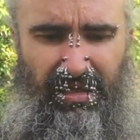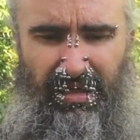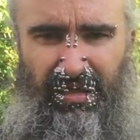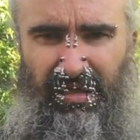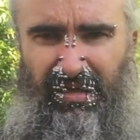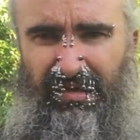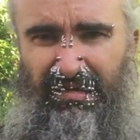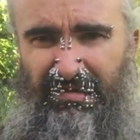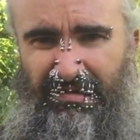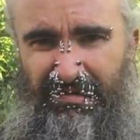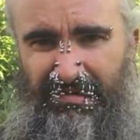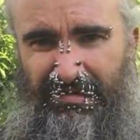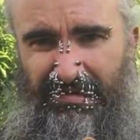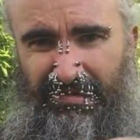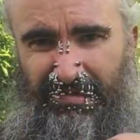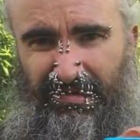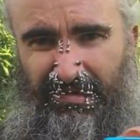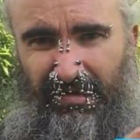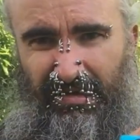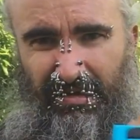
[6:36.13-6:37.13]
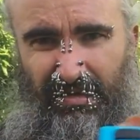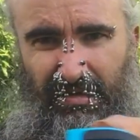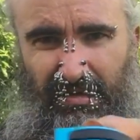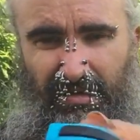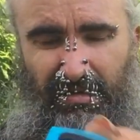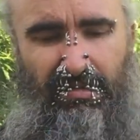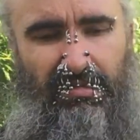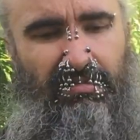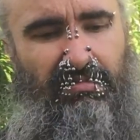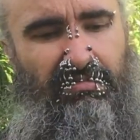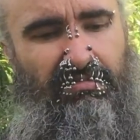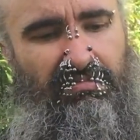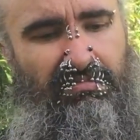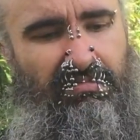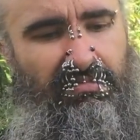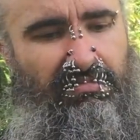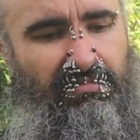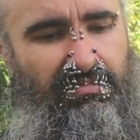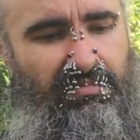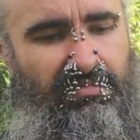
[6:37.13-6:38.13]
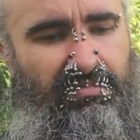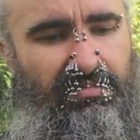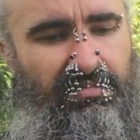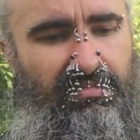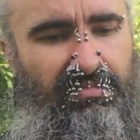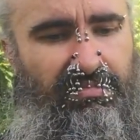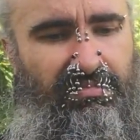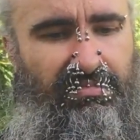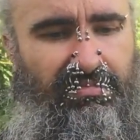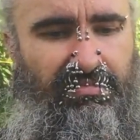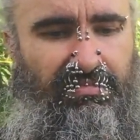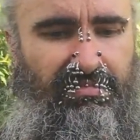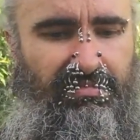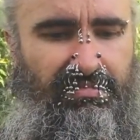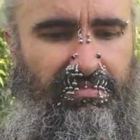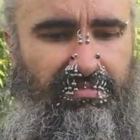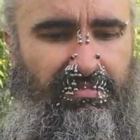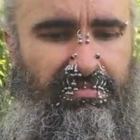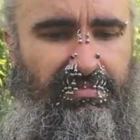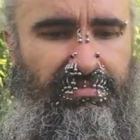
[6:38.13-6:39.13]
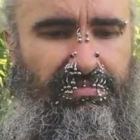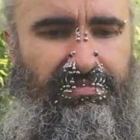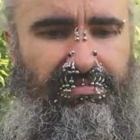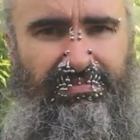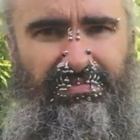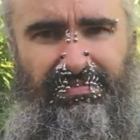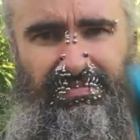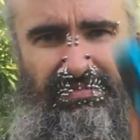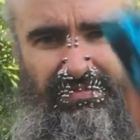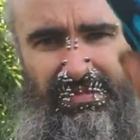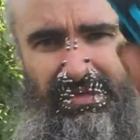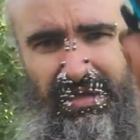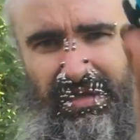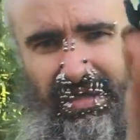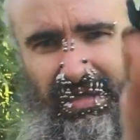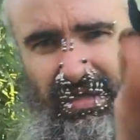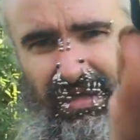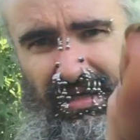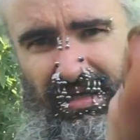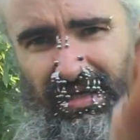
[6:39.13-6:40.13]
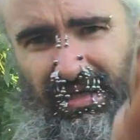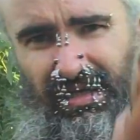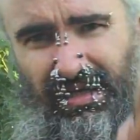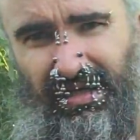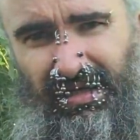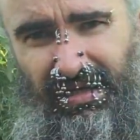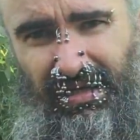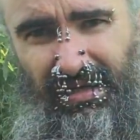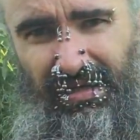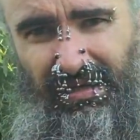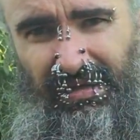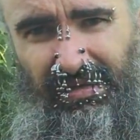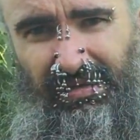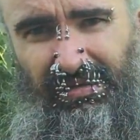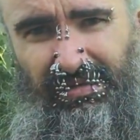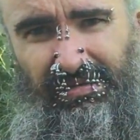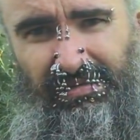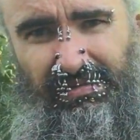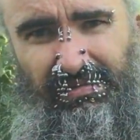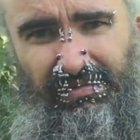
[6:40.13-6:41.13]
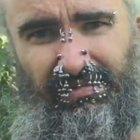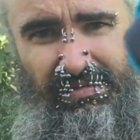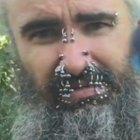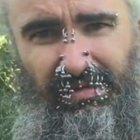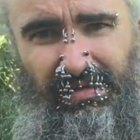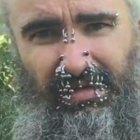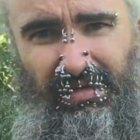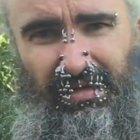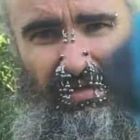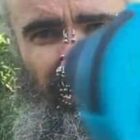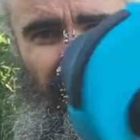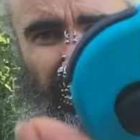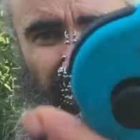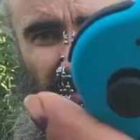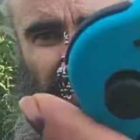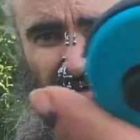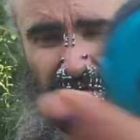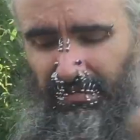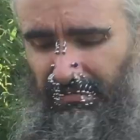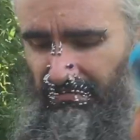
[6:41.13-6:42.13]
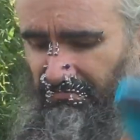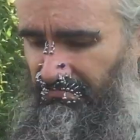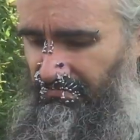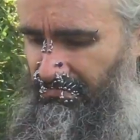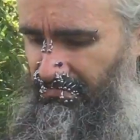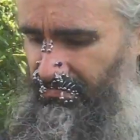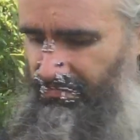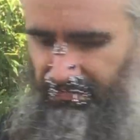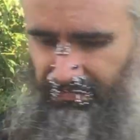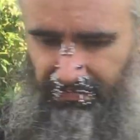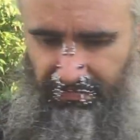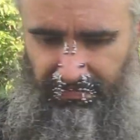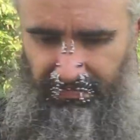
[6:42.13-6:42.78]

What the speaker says: Nothing is said.